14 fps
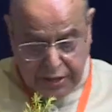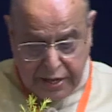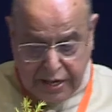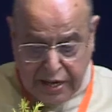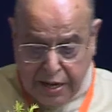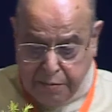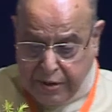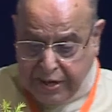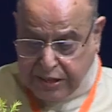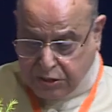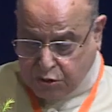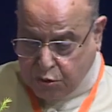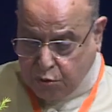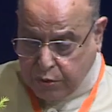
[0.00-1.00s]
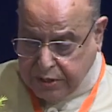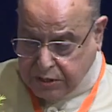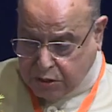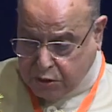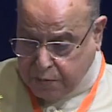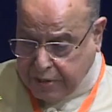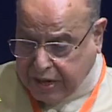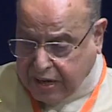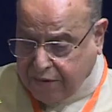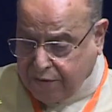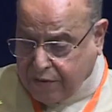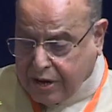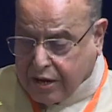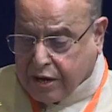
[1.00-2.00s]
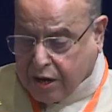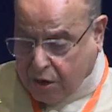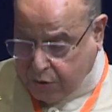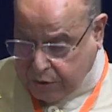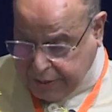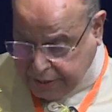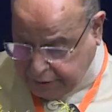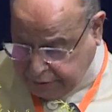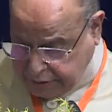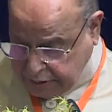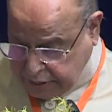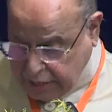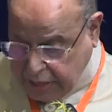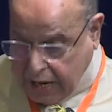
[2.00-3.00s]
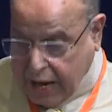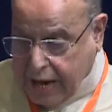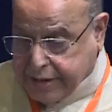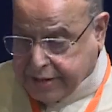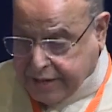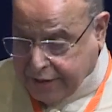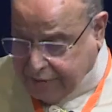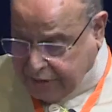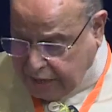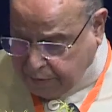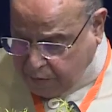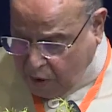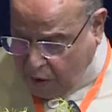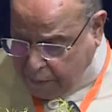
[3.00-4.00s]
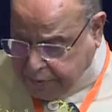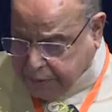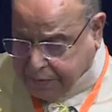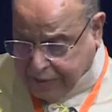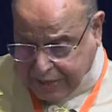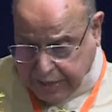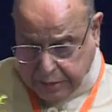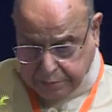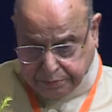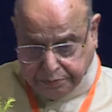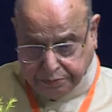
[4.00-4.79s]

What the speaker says: enabling students to become well-rounded and develop optimally